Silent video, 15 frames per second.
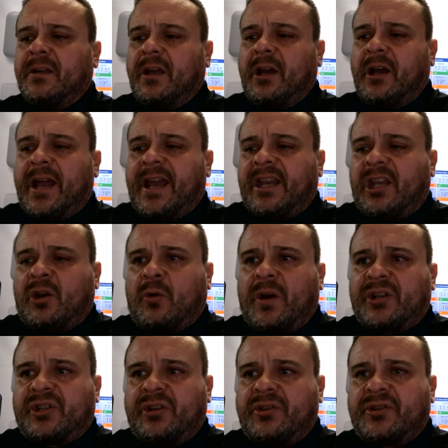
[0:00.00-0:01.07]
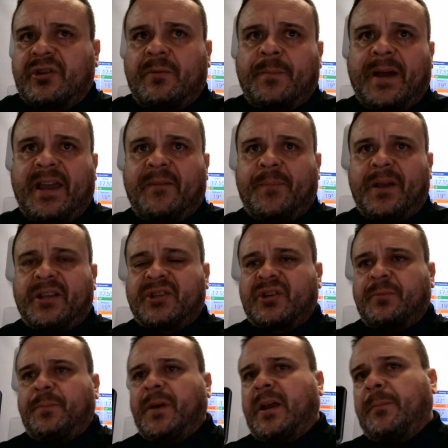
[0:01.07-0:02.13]
uh, any questions that may have been
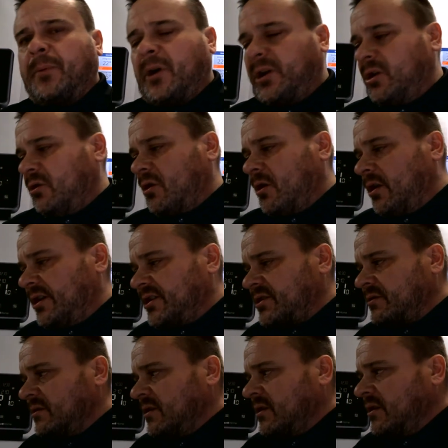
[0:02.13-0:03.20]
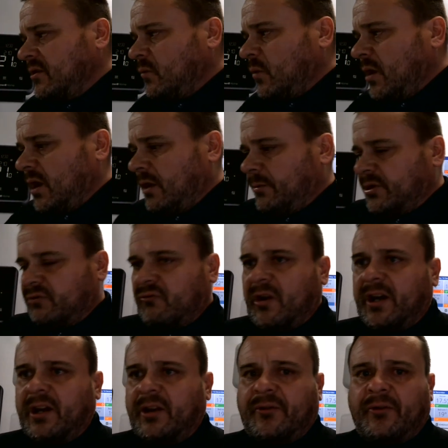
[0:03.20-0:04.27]
submitted by you guys while I was
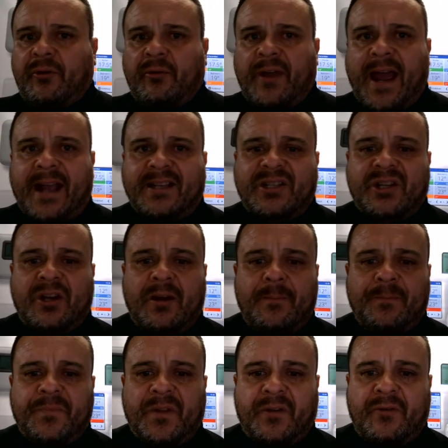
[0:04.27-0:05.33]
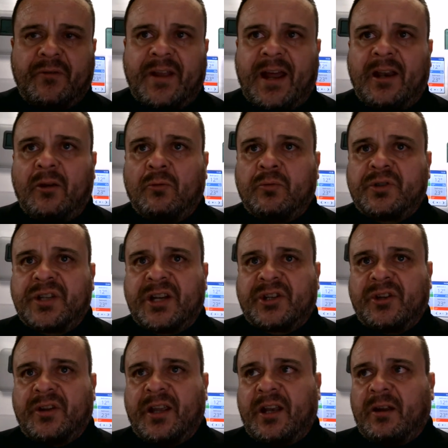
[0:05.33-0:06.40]
running through that um, through that little
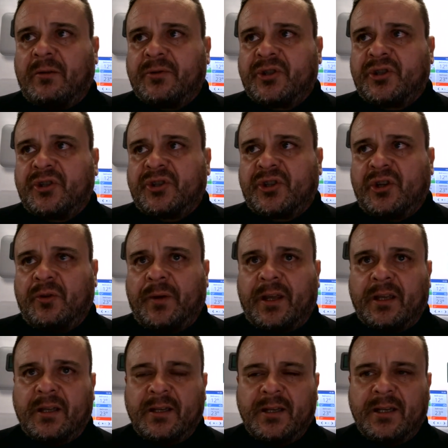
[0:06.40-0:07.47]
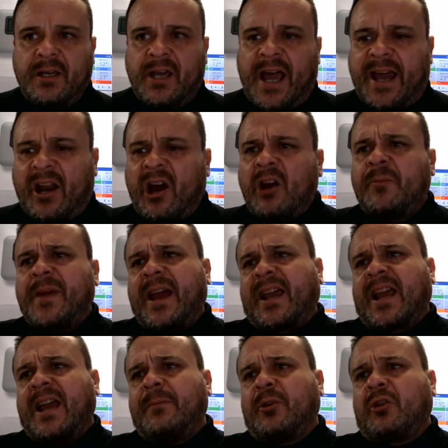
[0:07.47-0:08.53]
session then I was just doing. And I hope that
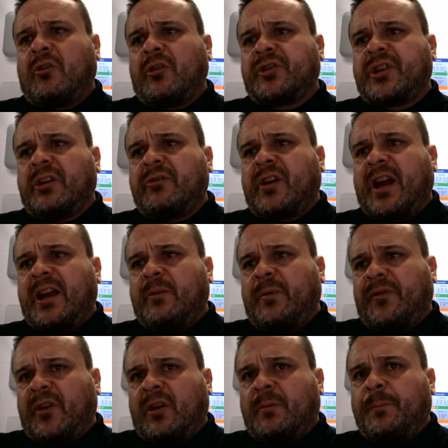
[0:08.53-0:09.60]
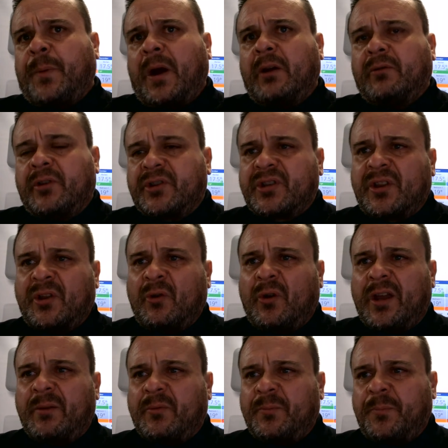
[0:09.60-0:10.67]
came across okay with the components. I
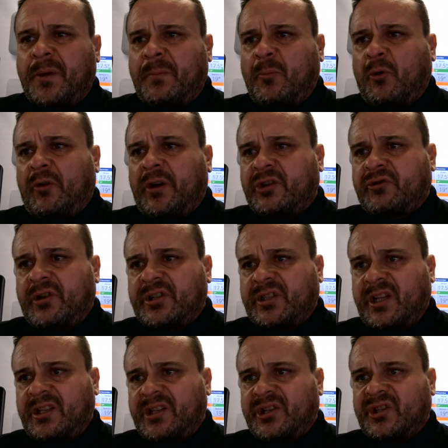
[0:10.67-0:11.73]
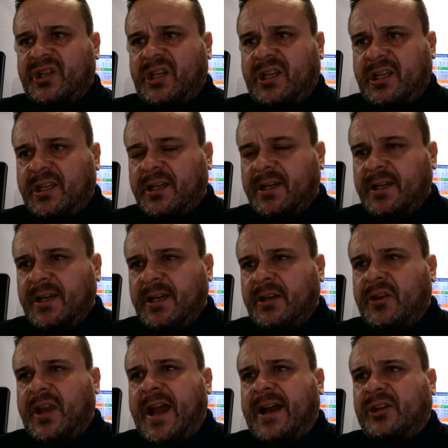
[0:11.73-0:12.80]
thought it would be more interesting to see
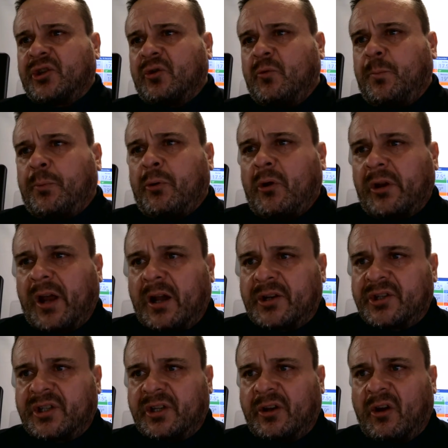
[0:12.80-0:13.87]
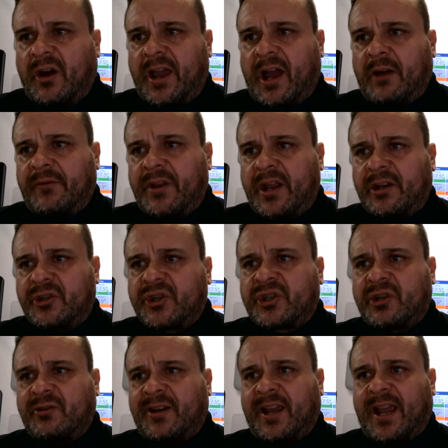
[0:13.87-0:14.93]
the actual products tonight, other than
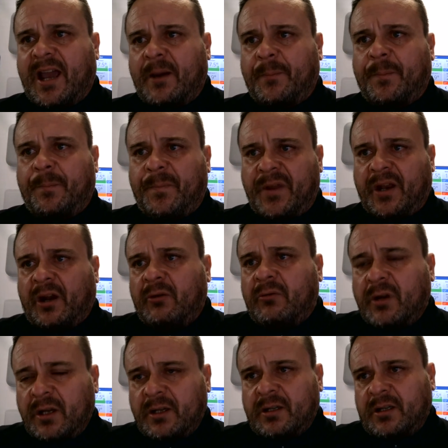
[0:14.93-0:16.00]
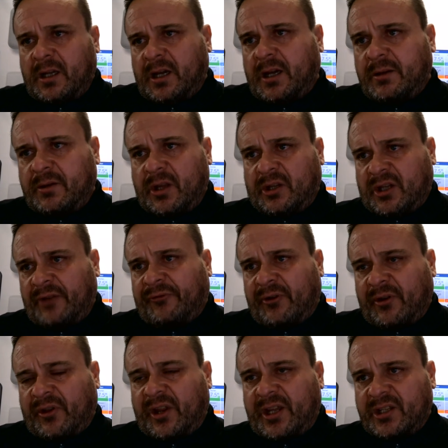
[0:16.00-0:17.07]
just looking at you know uh,
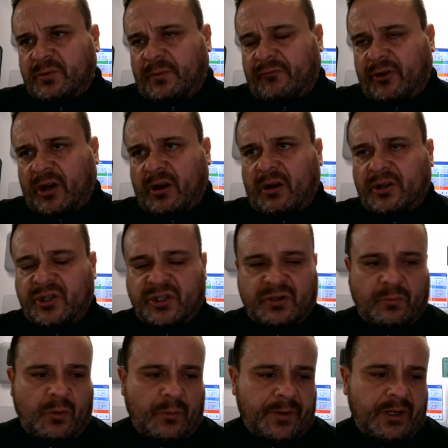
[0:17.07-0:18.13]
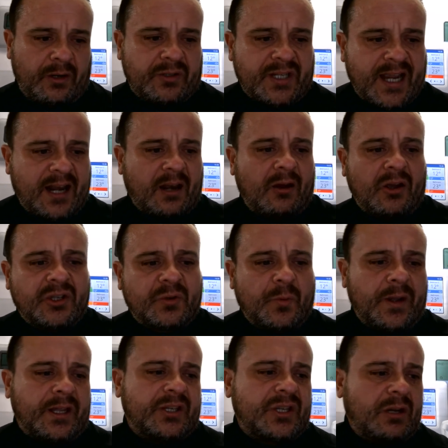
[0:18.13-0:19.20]
different things with regards to what we looked at last
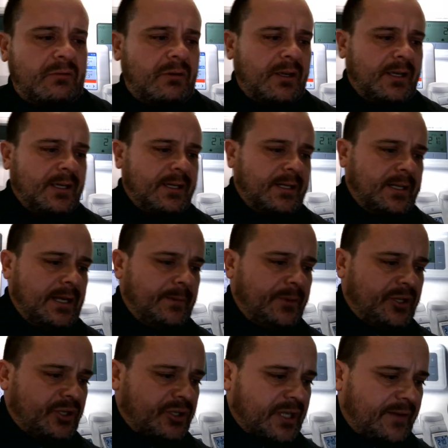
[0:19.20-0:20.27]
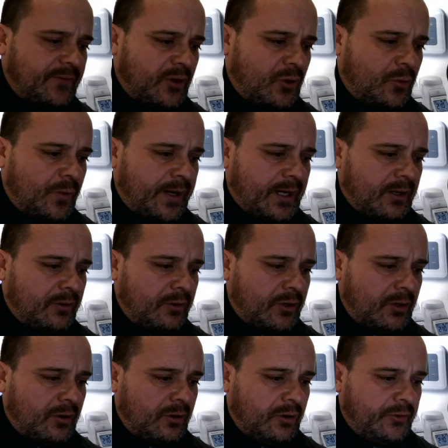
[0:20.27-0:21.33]
week. So let me just have a quick
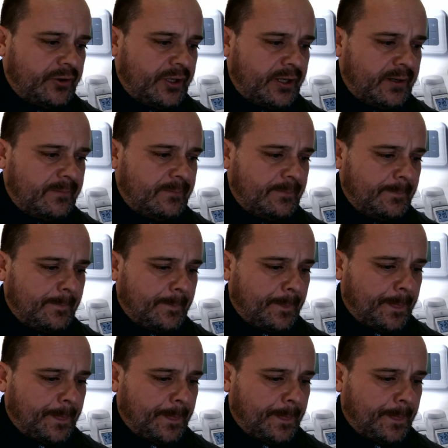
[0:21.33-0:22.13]
look on. Um,